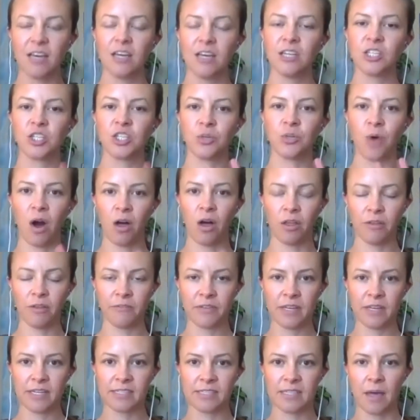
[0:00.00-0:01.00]
to all of
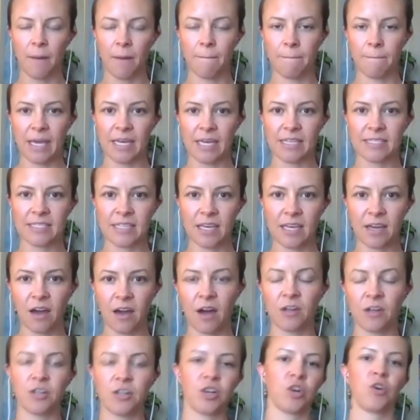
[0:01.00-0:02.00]
these amazing
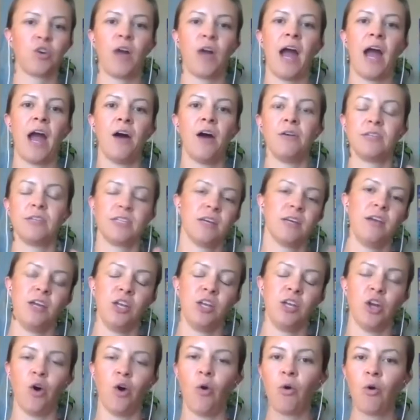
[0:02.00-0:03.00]
underground you
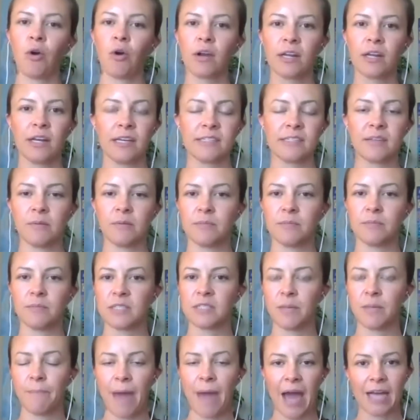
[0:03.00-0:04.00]
know, organisms and
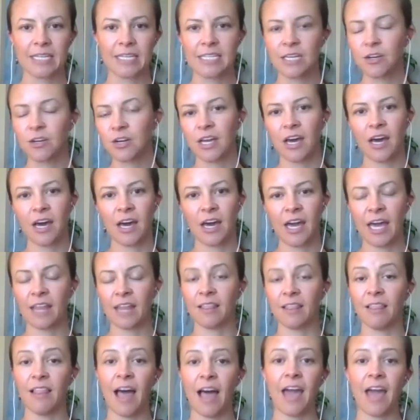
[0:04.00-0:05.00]
bacteria and
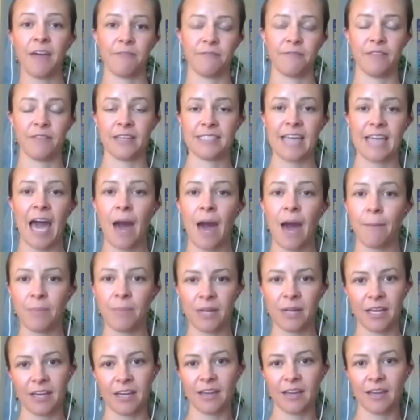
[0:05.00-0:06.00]
life that's
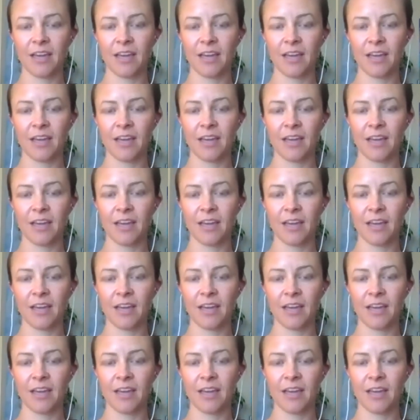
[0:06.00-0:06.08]
happening.